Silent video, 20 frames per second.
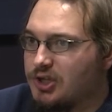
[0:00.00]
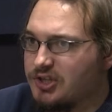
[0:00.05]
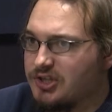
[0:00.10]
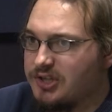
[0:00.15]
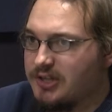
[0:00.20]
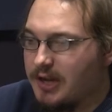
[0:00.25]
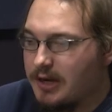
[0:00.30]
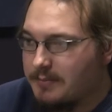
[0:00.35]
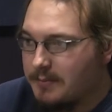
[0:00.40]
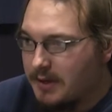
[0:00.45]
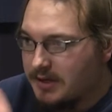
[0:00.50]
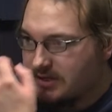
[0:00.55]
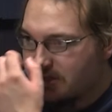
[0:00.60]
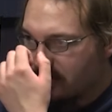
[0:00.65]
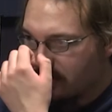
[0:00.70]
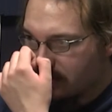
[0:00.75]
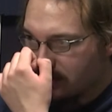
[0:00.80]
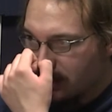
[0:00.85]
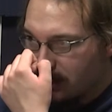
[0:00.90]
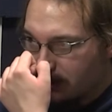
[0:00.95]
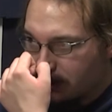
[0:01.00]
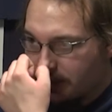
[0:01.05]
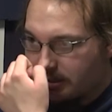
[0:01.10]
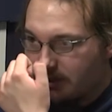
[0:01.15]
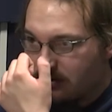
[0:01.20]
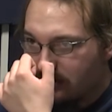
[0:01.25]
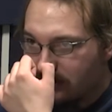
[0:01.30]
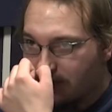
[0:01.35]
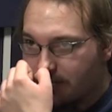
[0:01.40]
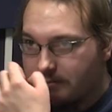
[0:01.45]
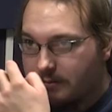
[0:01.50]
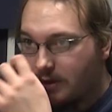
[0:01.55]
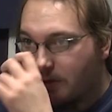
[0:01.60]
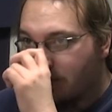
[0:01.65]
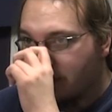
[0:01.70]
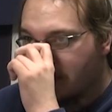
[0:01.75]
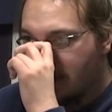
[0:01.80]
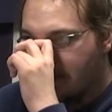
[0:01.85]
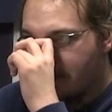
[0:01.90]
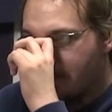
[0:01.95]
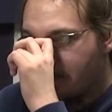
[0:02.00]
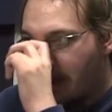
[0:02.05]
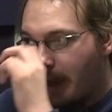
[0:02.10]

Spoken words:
Justice League animated series. Like he was a badass.